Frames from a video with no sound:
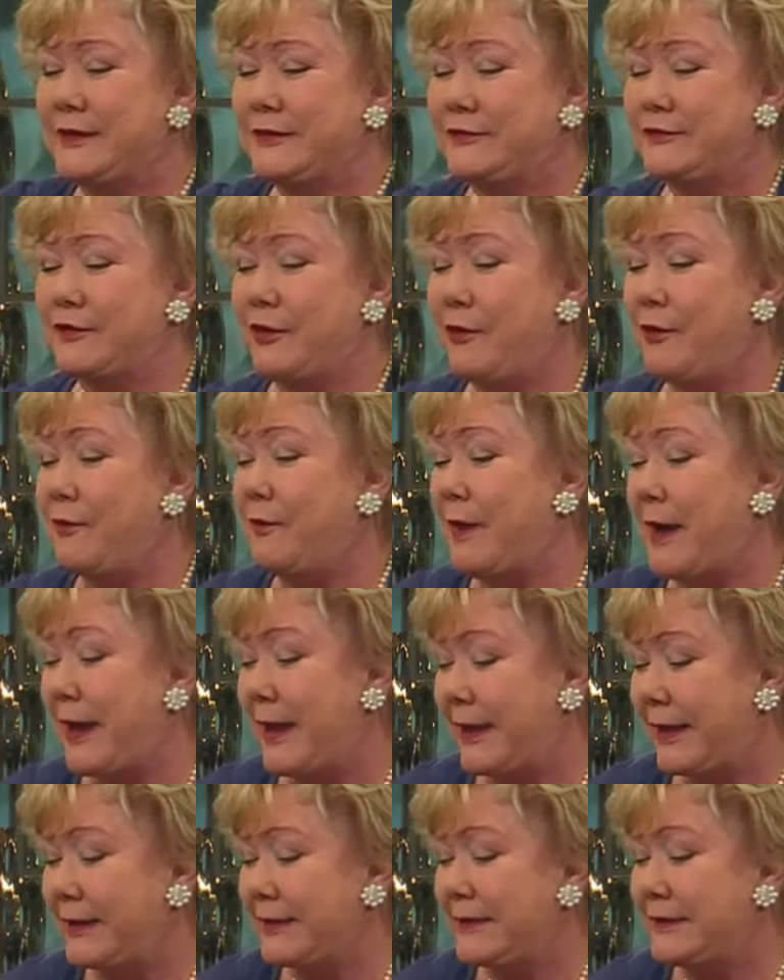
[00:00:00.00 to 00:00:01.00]

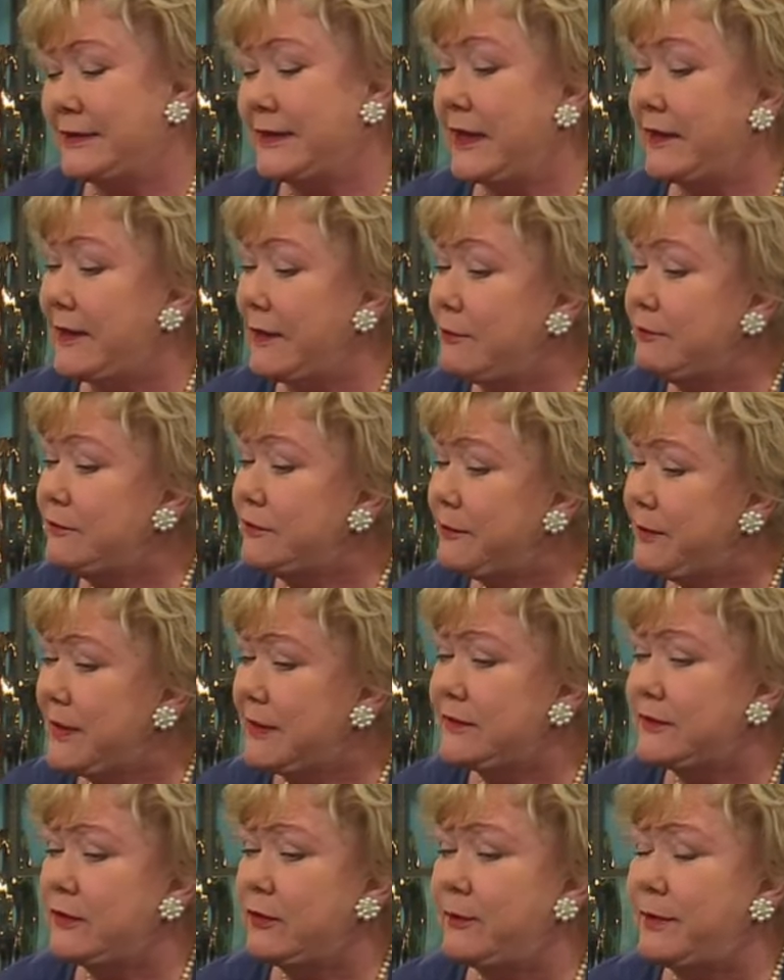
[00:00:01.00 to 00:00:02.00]
So, yeah, that was a
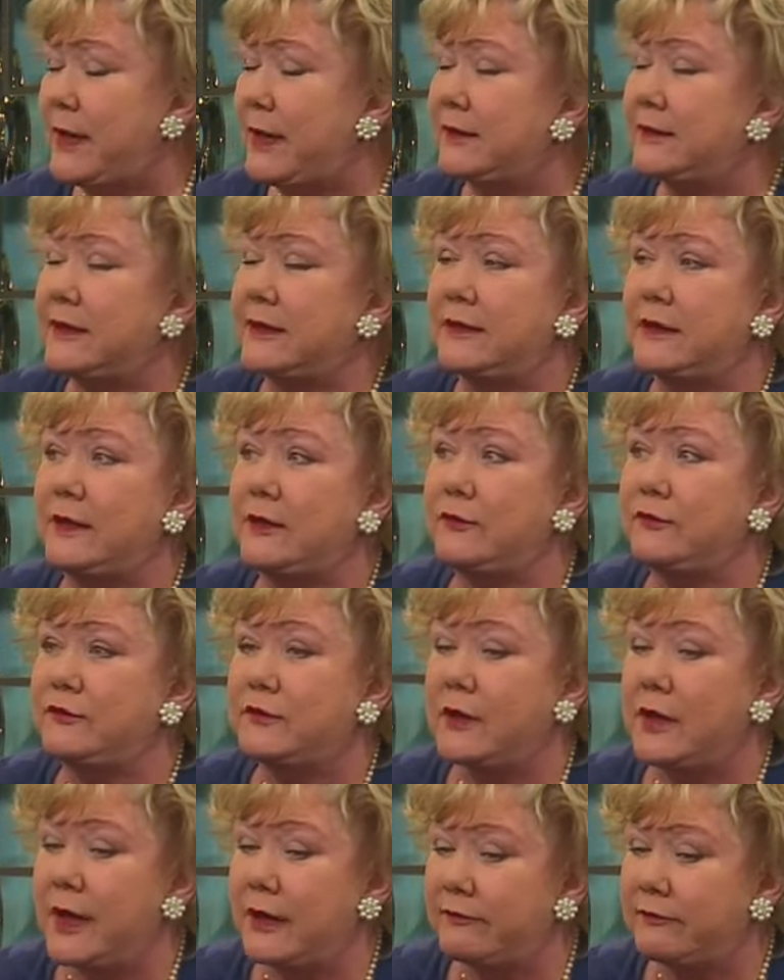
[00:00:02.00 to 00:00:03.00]
big deal back then. They
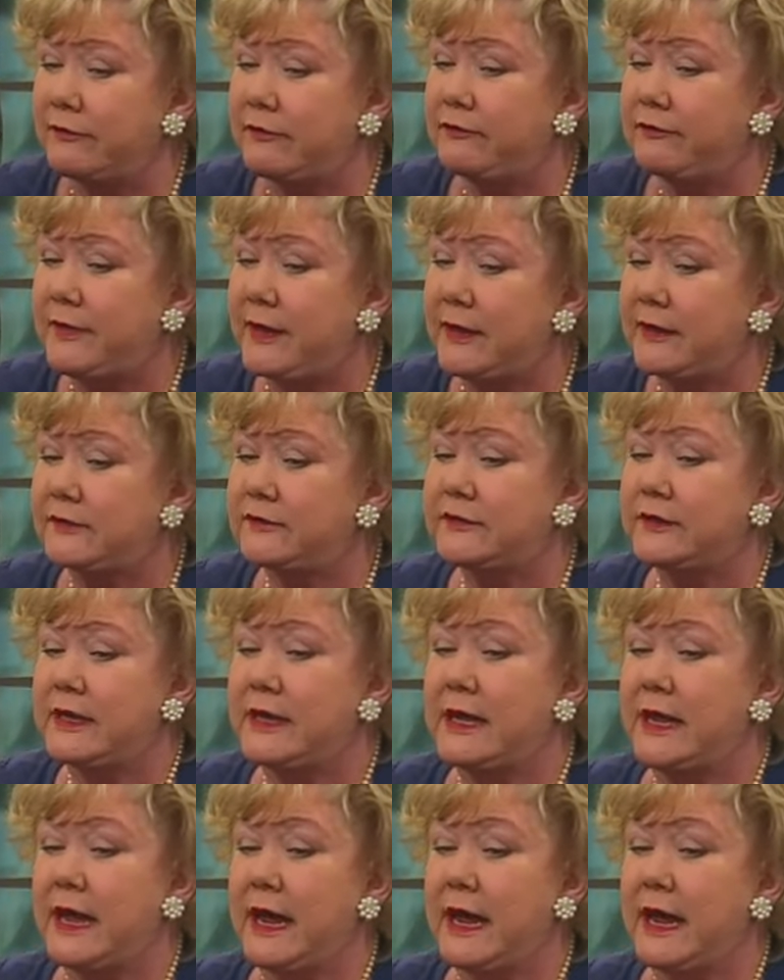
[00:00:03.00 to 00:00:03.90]
used a lot of effects.